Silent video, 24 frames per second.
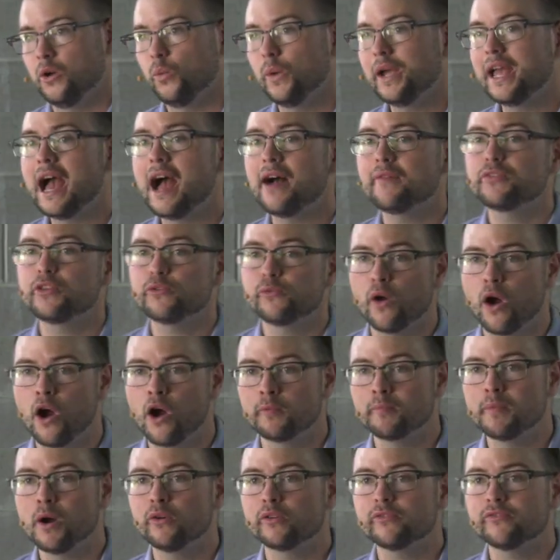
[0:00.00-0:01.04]
We have the
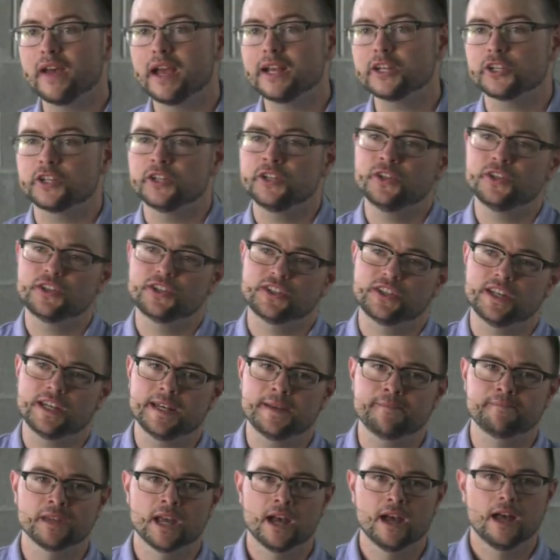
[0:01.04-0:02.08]
wrong motivation. You
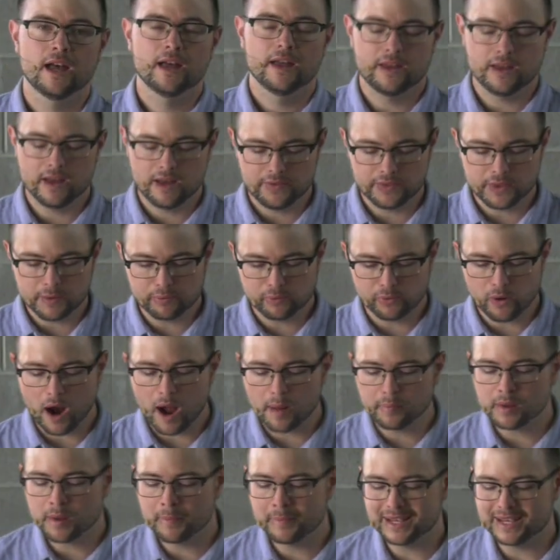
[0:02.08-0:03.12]
see, the
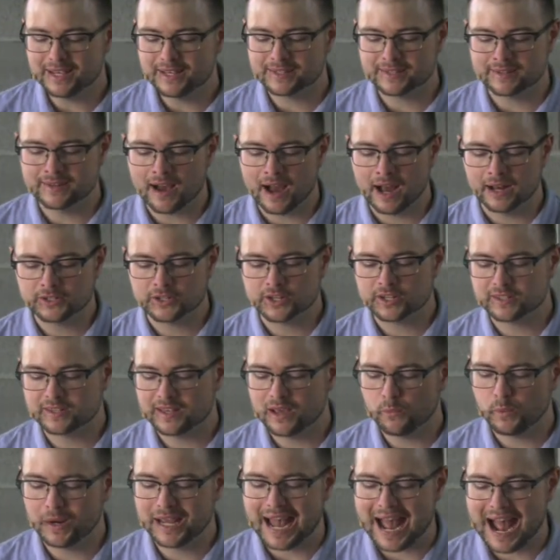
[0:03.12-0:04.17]
problem is not just
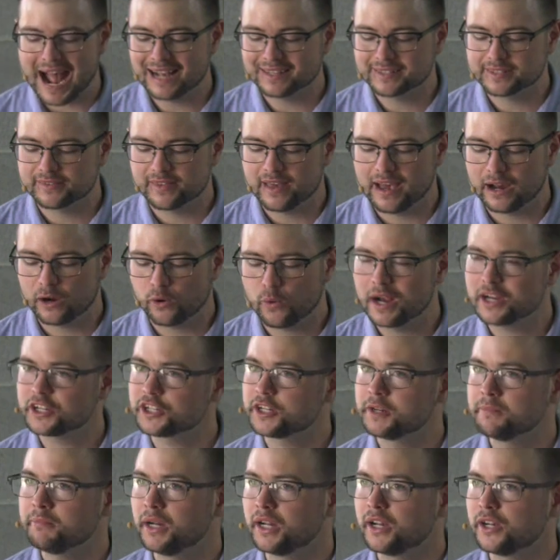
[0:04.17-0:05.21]
that we ask that
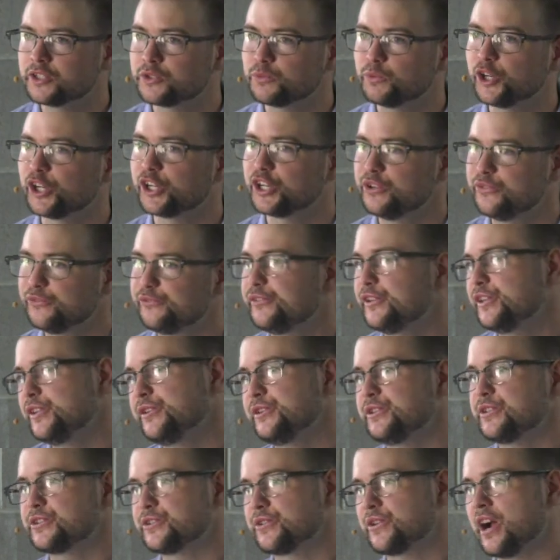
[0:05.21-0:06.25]
question because we're
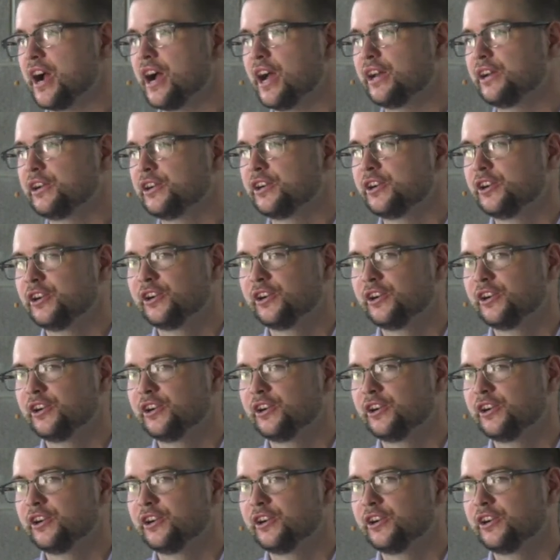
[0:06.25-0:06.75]
confused, right?